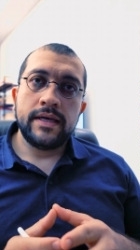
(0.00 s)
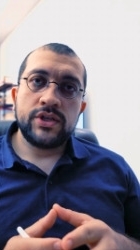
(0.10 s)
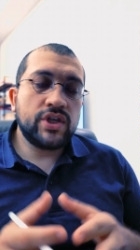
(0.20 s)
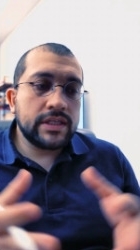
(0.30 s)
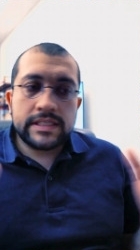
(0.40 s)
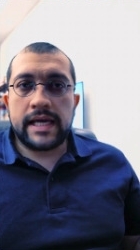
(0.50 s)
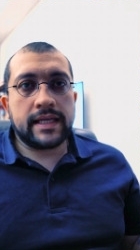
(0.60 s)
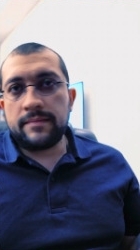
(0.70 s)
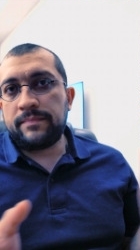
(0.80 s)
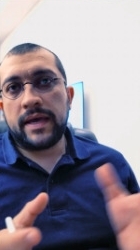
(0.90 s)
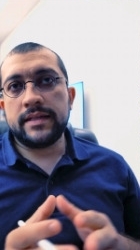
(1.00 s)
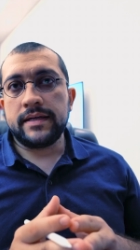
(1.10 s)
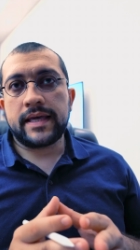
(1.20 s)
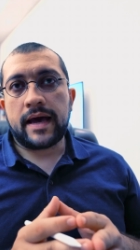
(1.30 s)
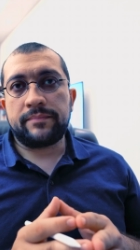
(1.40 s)
just like the
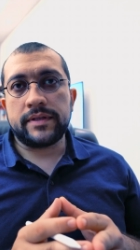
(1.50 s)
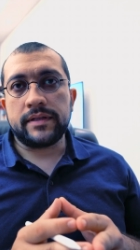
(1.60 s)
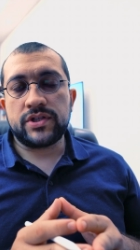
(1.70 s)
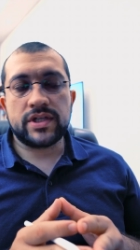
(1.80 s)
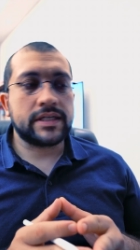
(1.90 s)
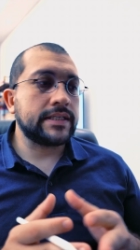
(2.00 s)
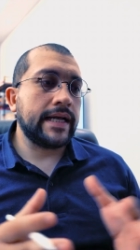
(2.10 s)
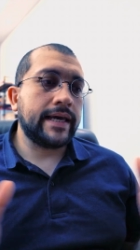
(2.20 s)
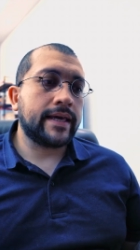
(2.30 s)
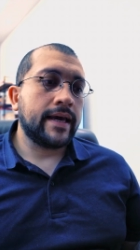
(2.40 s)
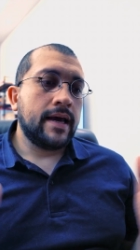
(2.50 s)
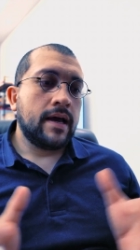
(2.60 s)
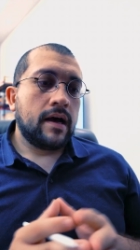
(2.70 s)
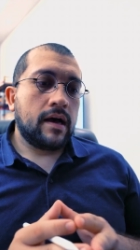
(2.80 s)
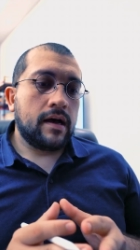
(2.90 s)
paid-in capital, just like
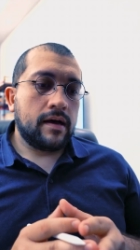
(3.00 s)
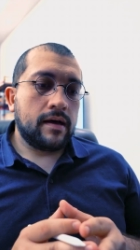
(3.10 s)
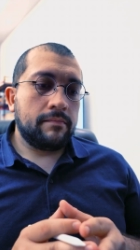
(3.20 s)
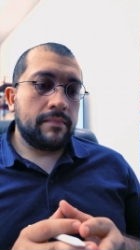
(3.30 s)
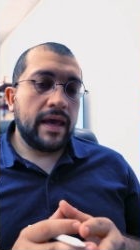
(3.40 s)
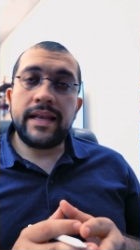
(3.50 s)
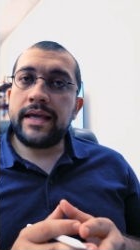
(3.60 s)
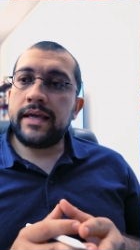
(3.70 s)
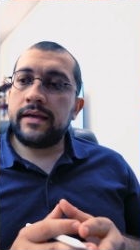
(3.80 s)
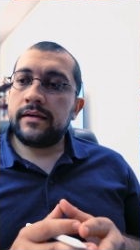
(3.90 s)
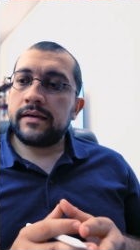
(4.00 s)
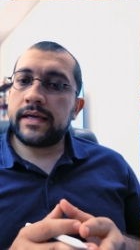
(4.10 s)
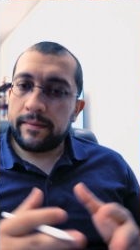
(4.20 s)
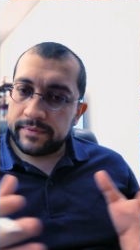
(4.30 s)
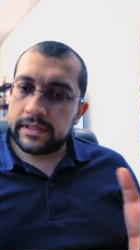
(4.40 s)
any
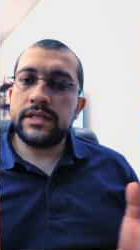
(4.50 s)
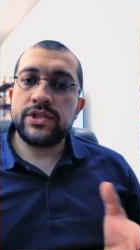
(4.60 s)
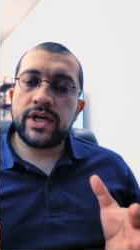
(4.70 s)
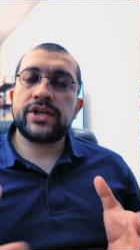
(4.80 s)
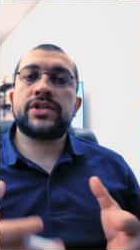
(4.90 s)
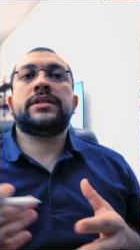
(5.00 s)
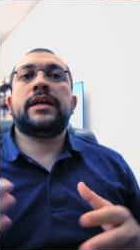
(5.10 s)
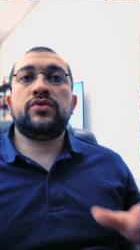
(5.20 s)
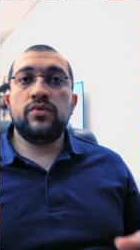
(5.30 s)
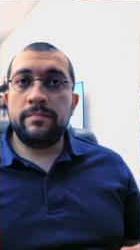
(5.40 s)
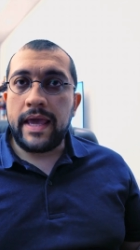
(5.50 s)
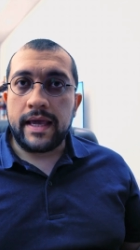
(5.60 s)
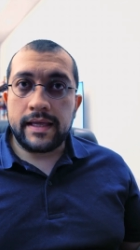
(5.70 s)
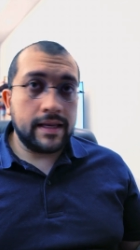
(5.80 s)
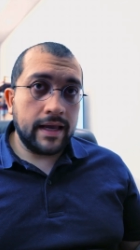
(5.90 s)
capital injection that you
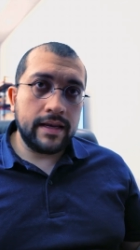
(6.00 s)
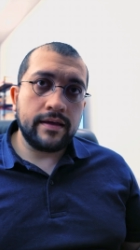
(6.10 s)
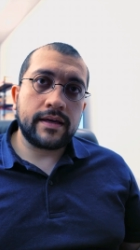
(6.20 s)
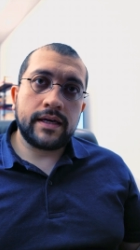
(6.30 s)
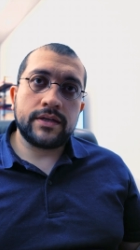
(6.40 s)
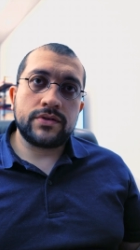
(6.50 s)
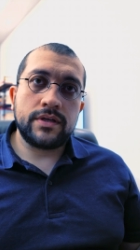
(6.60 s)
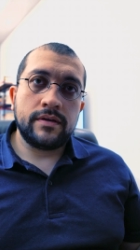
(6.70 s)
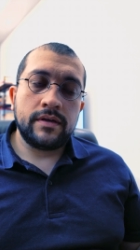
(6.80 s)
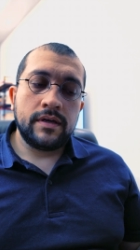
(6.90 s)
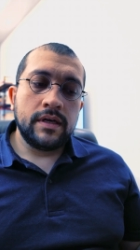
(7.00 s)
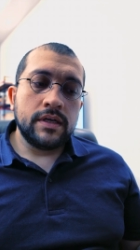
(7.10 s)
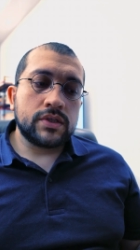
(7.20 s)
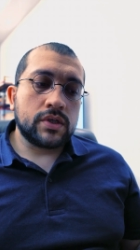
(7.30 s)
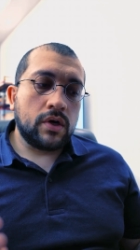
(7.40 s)
make in any other country.
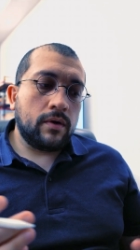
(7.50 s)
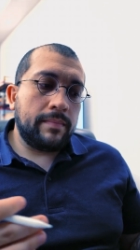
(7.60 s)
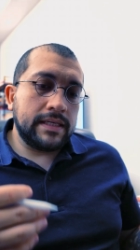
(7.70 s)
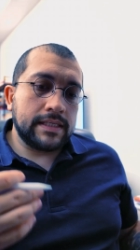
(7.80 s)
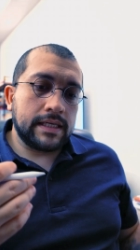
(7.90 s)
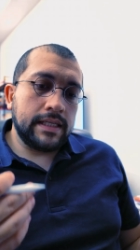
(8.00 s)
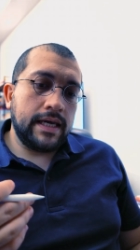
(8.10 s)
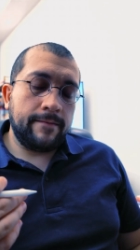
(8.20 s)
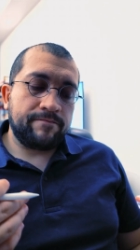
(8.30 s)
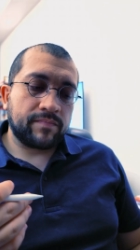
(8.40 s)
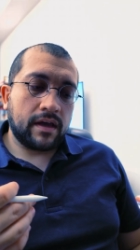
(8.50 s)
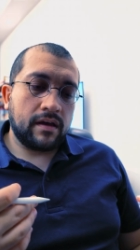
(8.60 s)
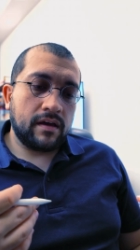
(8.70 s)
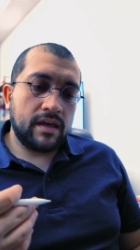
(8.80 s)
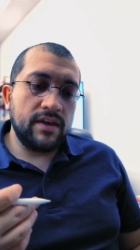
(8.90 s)
So basically,
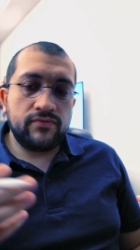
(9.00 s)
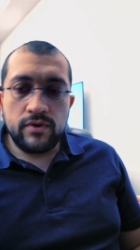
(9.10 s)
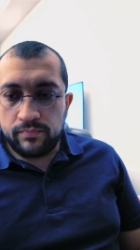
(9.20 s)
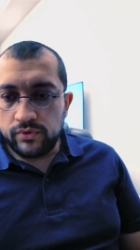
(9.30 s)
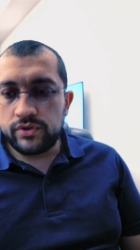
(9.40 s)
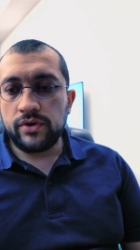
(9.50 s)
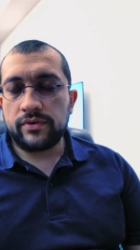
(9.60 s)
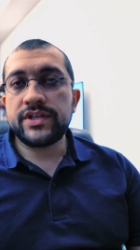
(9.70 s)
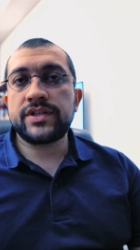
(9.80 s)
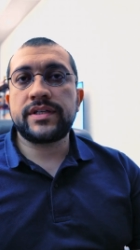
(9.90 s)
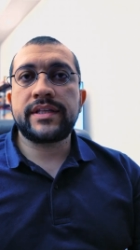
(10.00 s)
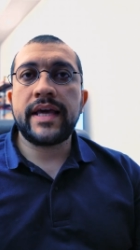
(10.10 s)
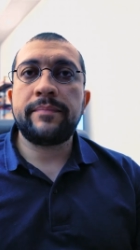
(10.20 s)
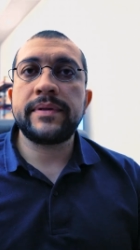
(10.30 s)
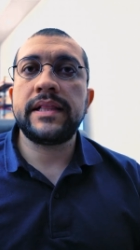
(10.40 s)
if you put your registered
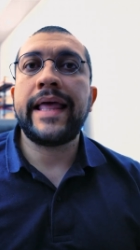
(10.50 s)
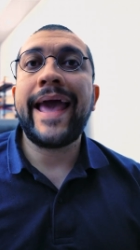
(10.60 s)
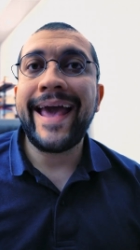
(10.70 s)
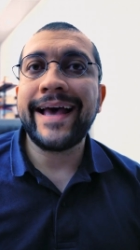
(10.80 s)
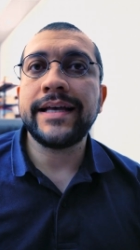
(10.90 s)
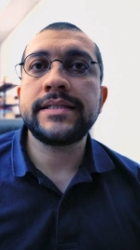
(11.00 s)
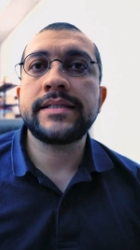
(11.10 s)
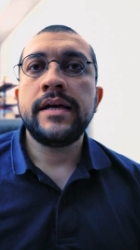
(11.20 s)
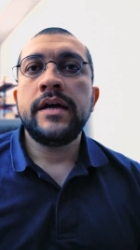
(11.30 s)
capital as